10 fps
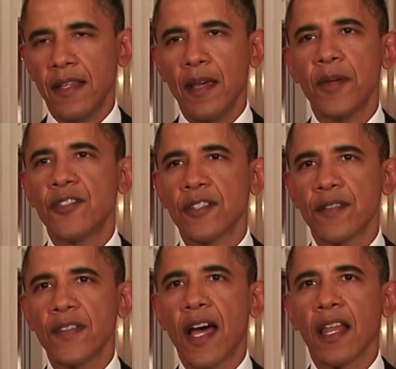The
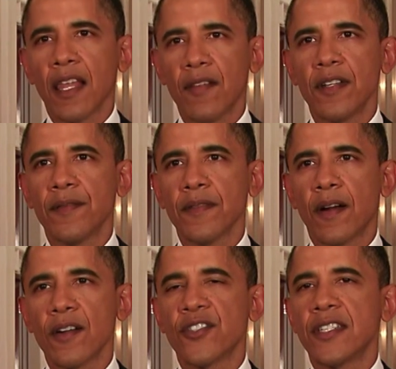images of 9/11
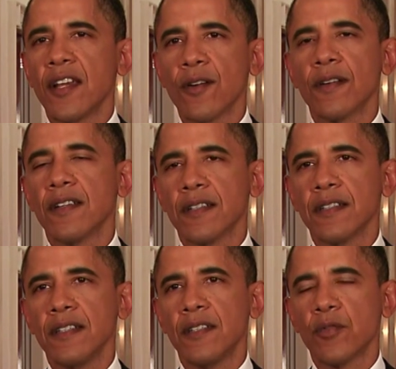are seared
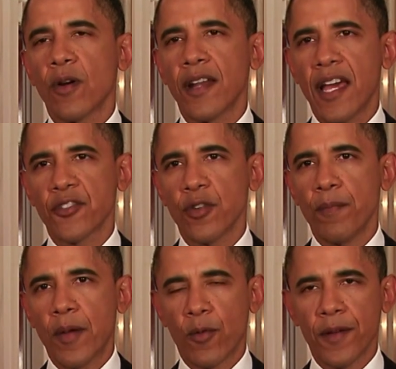into our
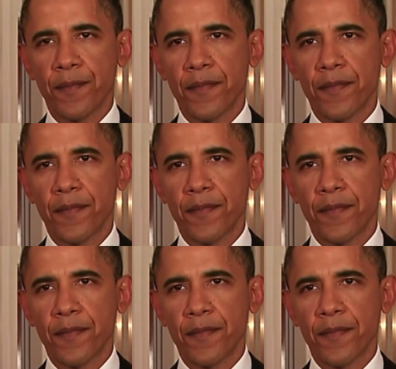national memory.